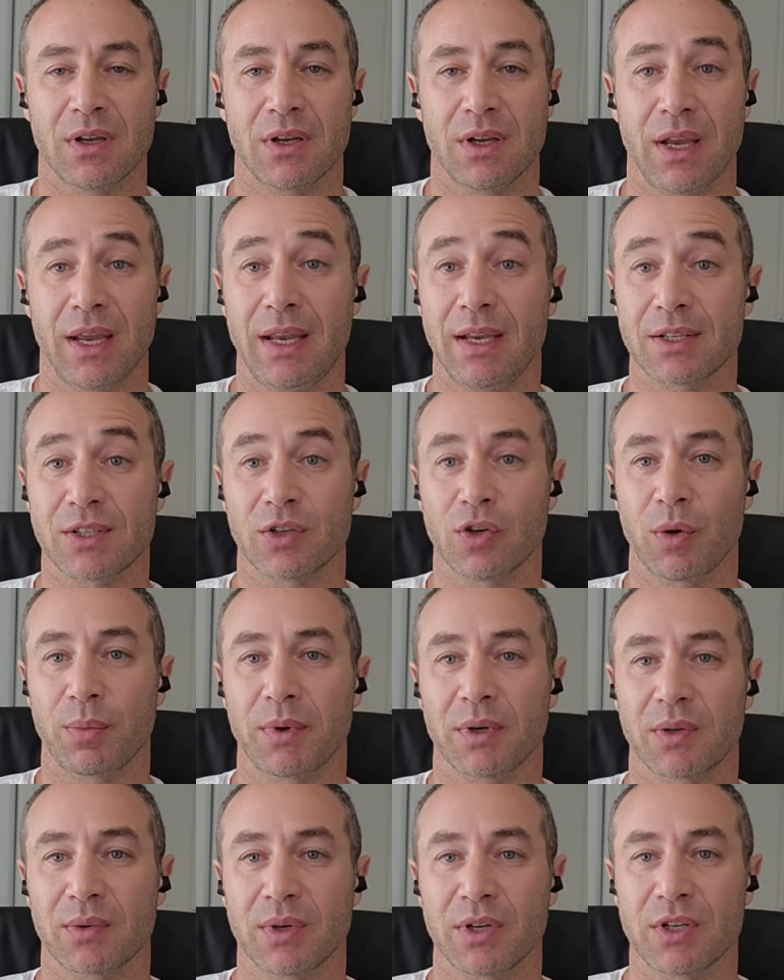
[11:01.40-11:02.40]
here's an
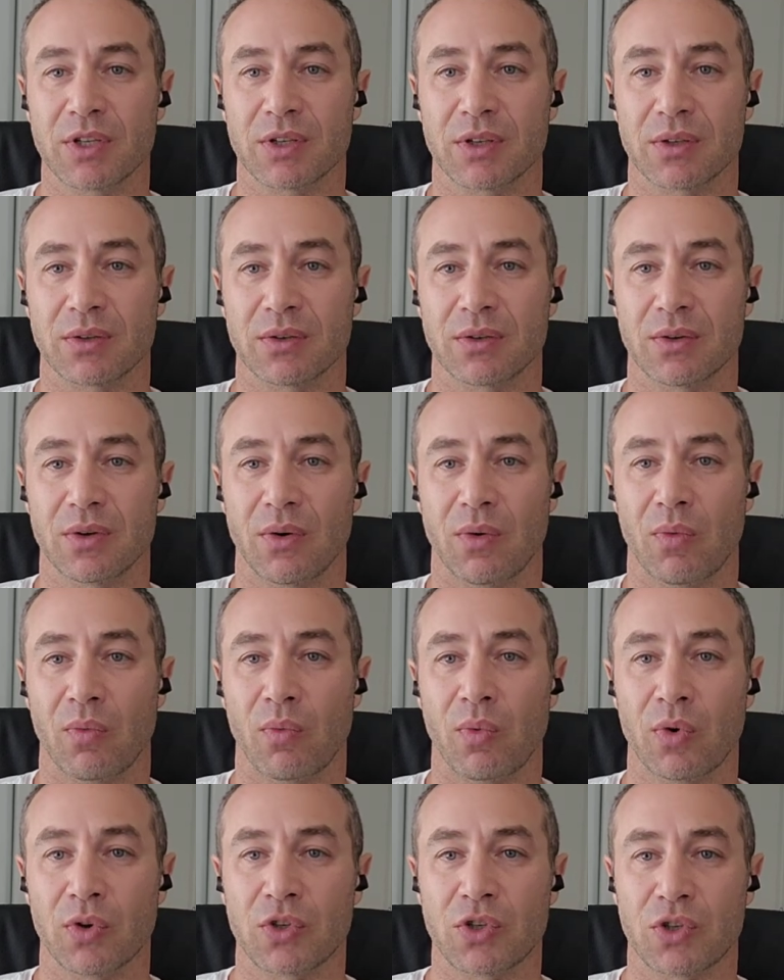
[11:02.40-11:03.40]
open question.
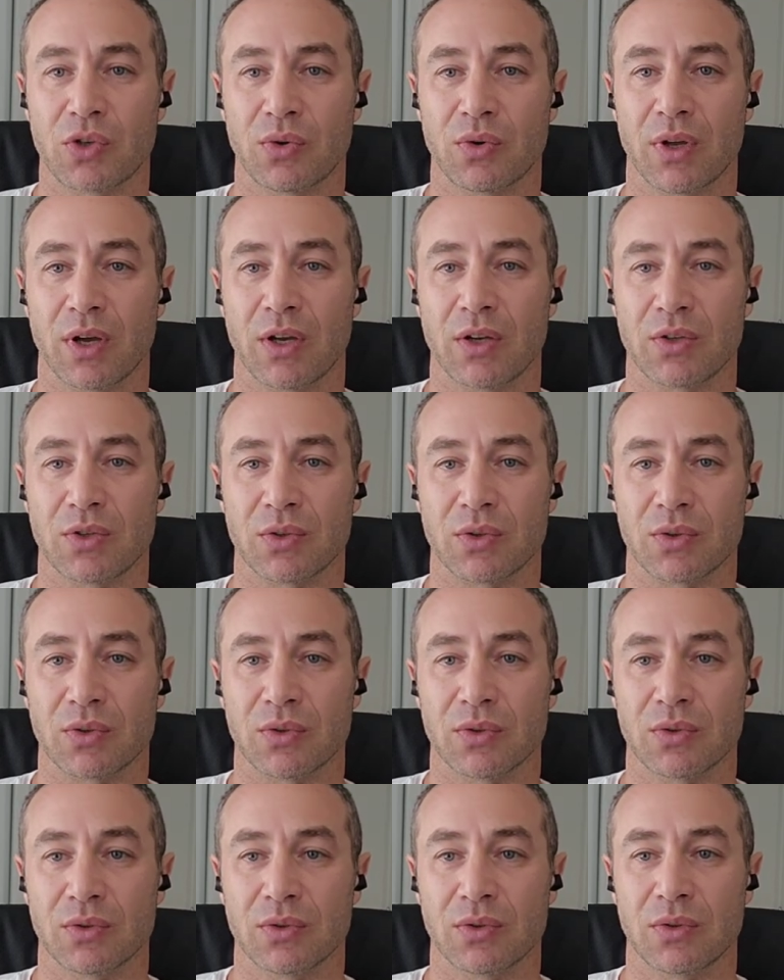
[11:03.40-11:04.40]
What should I
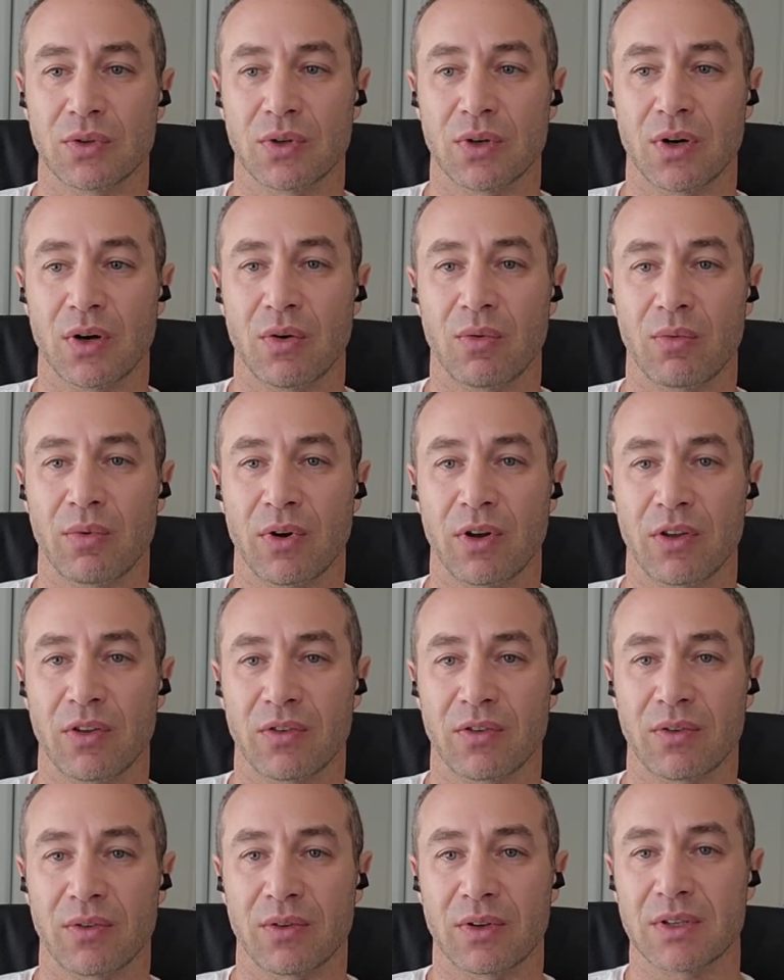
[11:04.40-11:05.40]
do
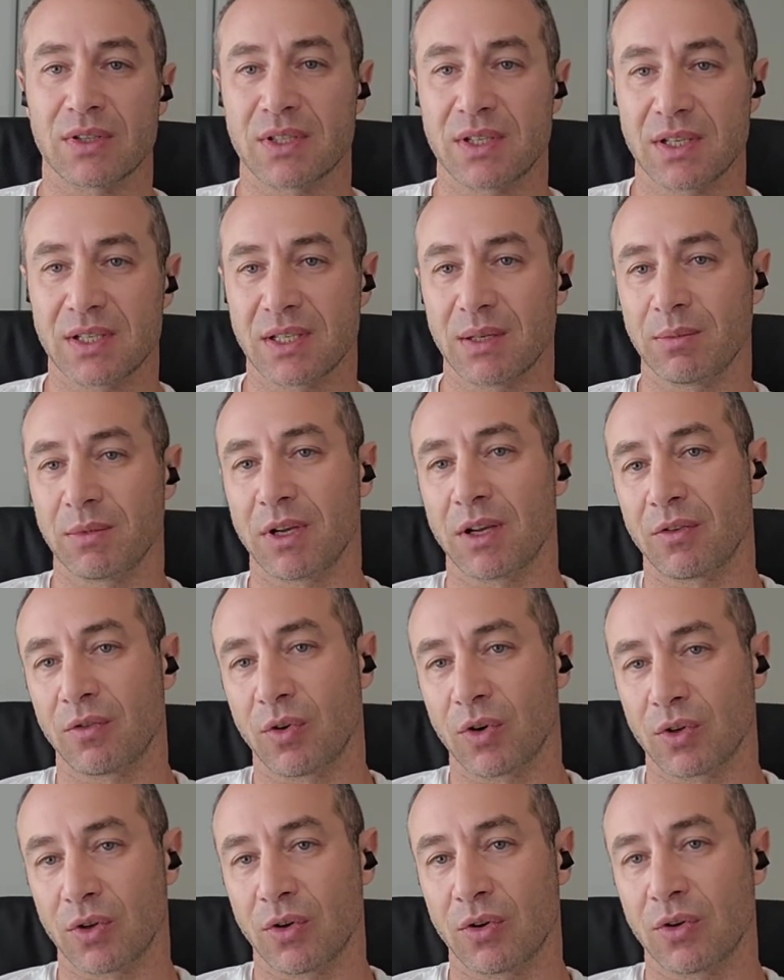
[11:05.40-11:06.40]
with system that I've
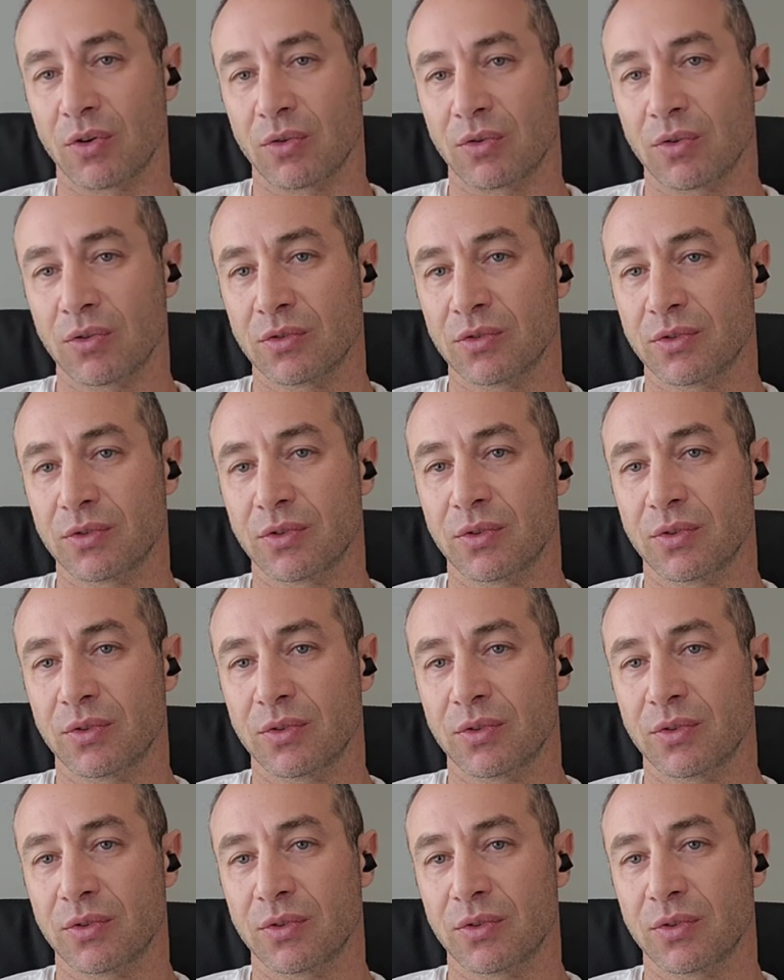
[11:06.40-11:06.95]
got on the roof?